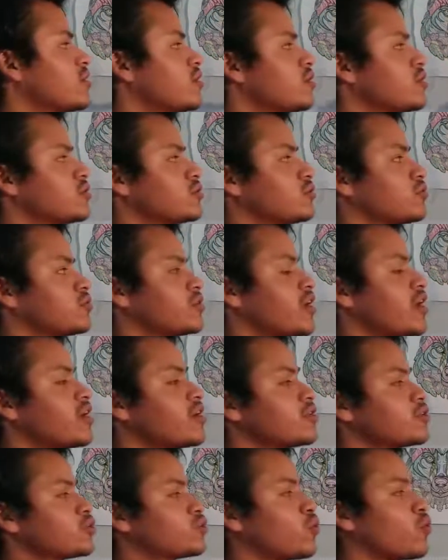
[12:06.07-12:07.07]
So debt
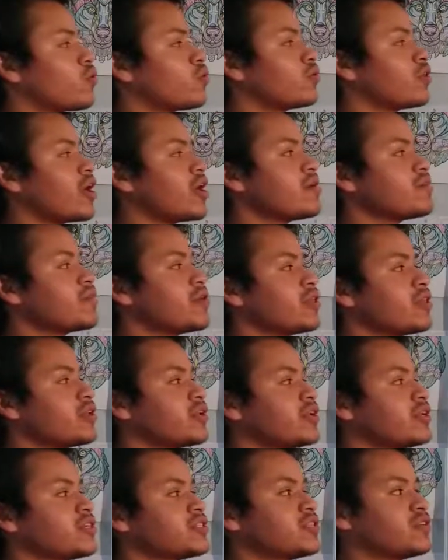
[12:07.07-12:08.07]
is total
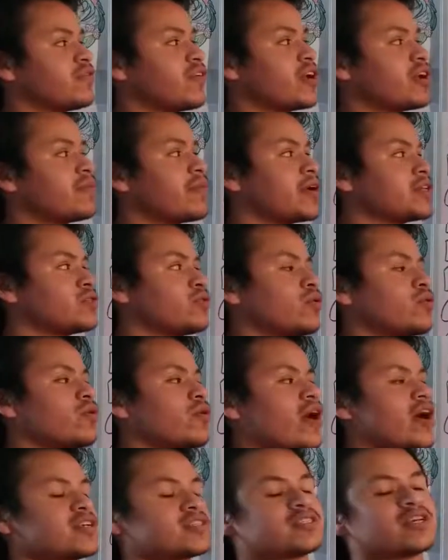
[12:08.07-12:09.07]
liabilities divided by total
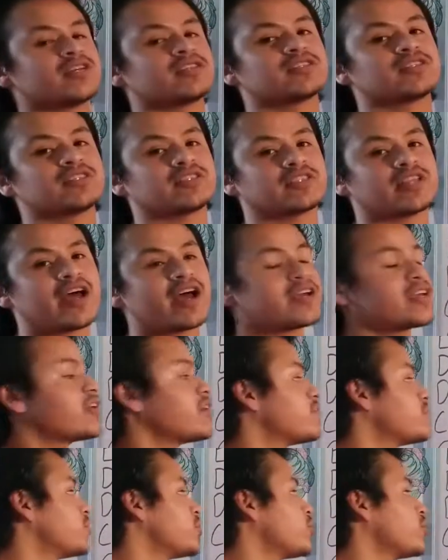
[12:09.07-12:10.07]
assets. That
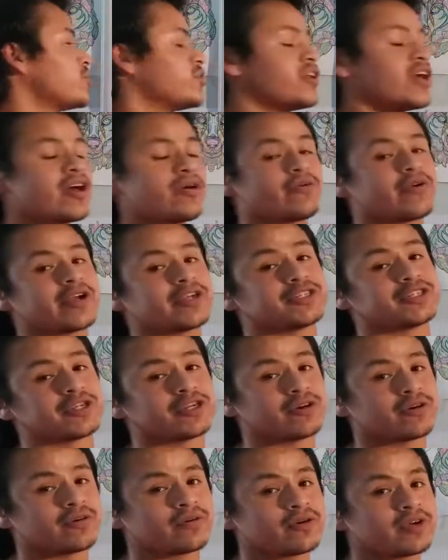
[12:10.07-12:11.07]
gives you your debt
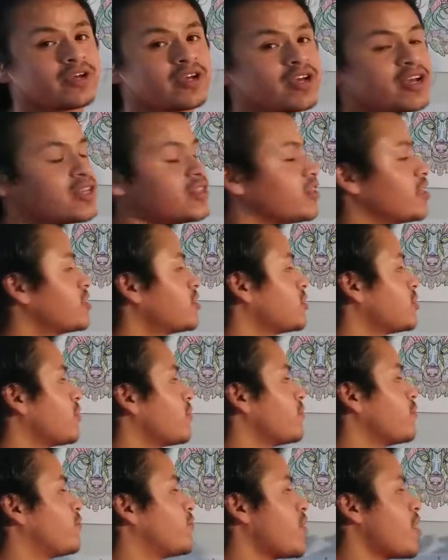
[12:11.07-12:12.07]
ratio. This is a
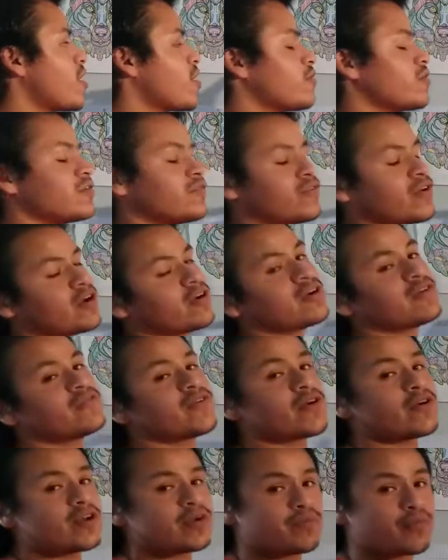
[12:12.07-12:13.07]
very, very,
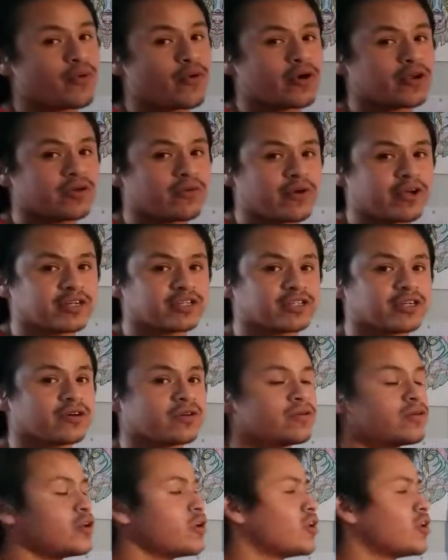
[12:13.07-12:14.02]
very important ratio.